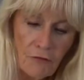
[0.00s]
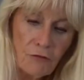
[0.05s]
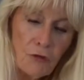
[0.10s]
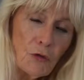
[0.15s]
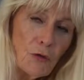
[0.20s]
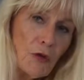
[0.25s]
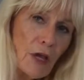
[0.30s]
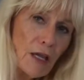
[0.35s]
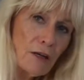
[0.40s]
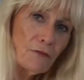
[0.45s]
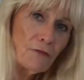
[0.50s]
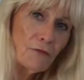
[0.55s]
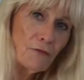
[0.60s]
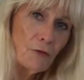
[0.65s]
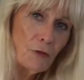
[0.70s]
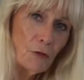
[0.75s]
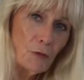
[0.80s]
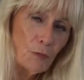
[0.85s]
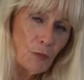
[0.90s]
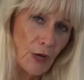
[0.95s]
if you've got a
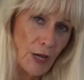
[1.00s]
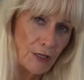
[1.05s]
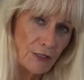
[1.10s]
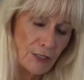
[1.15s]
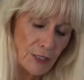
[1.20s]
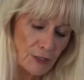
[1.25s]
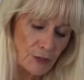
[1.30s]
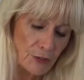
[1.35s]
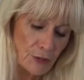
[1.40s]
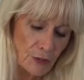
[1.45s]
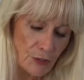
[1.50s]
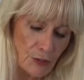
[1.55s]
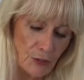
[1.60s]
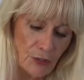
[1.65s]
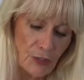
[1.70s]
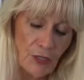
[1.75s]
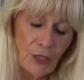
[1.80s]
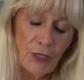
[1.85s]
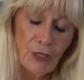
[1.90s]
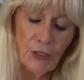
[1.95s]
food
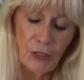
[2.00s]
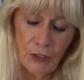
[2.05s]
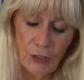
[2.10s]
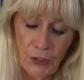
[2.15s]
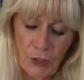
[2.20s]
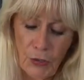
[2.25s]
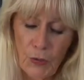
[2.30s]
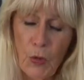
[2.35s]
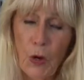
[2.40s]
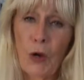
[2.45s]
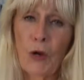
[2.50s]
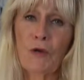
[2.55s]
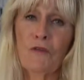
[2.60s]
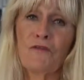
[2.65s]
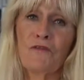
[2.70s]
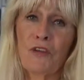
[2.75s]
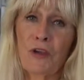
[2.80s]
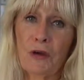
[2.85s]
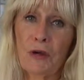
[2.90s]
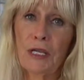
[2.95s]
processor, you are
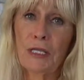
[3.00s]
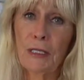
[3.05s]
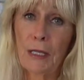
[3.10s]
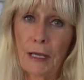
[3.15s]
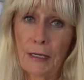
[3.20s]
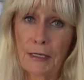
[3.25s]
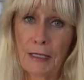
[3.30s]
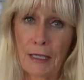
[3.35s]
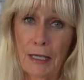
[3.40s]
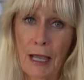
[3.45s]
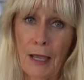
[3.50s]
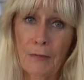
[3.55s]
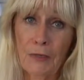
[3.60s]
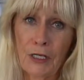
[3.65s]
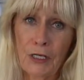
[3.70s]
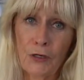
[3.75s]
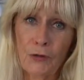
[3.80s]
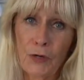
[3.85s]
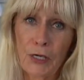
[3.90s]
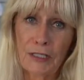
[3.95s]
very lucky. I'm
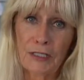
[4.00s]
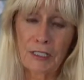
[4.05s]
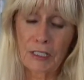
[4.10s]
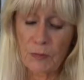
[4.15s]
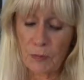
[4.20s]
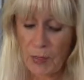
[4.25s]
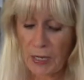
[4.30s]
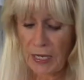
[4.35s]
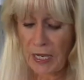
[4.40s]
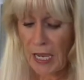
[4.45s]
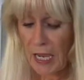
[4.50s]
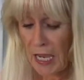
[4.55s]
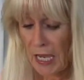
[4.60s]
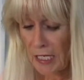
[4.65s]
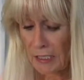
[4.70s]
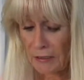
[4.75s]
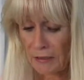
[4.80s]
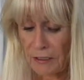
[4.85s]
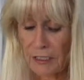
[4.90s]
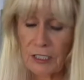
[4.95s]
gonna grate this by
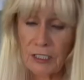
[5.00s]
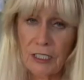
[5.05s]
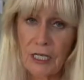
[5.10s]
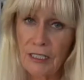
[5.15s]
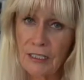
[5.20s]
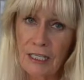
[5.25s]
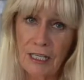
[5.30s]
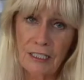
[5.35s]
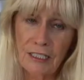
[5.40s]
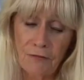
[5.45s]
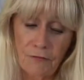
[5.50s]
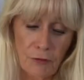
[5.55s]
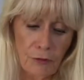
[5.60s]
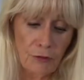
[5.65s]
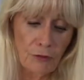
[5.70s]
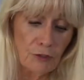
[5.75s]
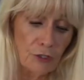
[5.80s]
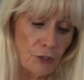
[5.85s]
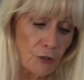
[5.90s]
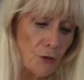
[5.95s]
hand. It's not that
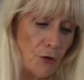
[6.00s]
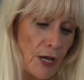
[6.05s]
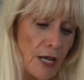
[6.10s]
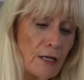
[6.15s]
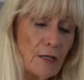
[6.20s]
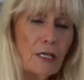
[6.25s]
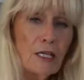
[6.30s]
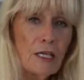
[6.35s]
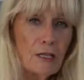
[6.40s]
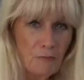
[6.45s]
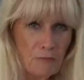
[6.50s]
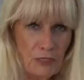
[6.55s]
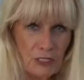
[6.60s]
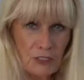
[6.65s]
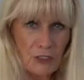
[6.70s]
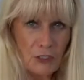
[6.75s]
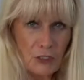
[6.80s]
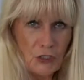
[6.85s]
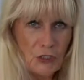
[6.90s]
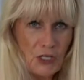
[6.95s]
difficult to grate, but
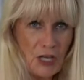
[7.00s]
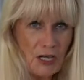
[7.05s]
it's good